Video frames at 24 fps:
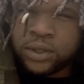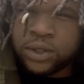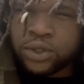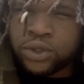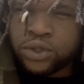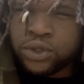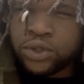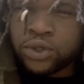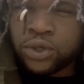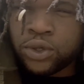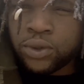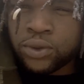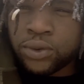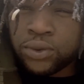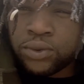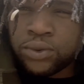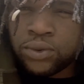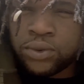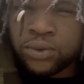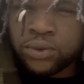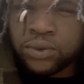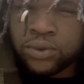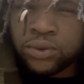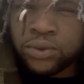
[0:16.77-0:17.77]
a soul?
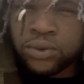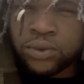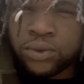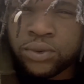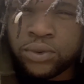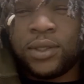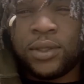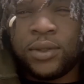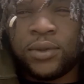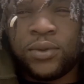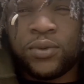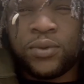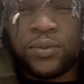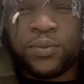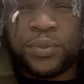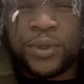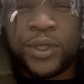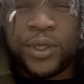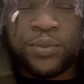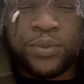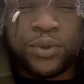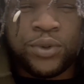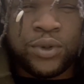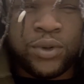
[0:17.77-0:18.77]

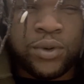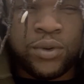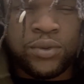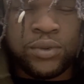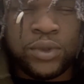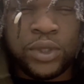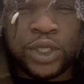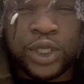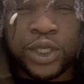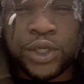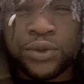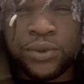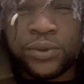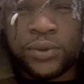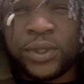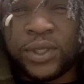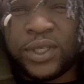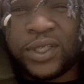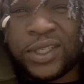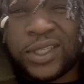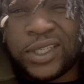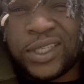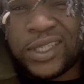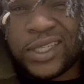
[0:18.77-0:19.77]
People don't literally
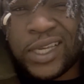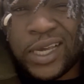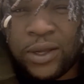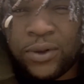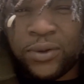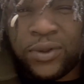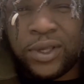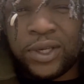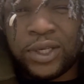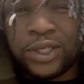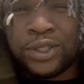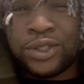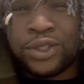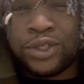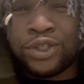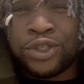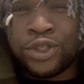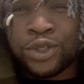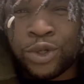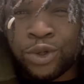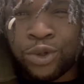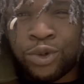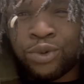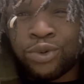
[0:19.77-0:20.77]
sell their
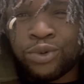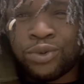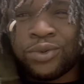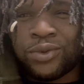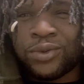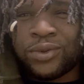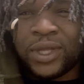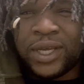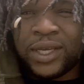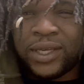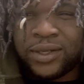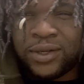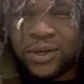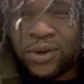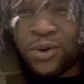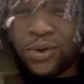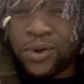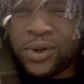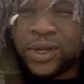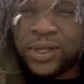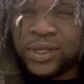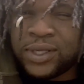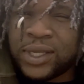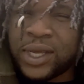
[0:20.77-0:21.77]
soul like
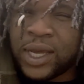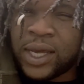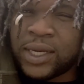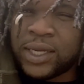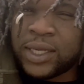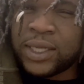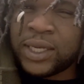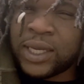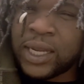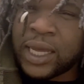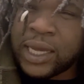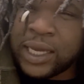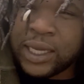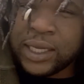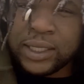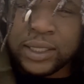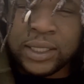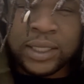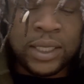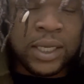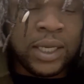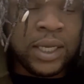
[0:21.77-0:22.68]
on a dotted line."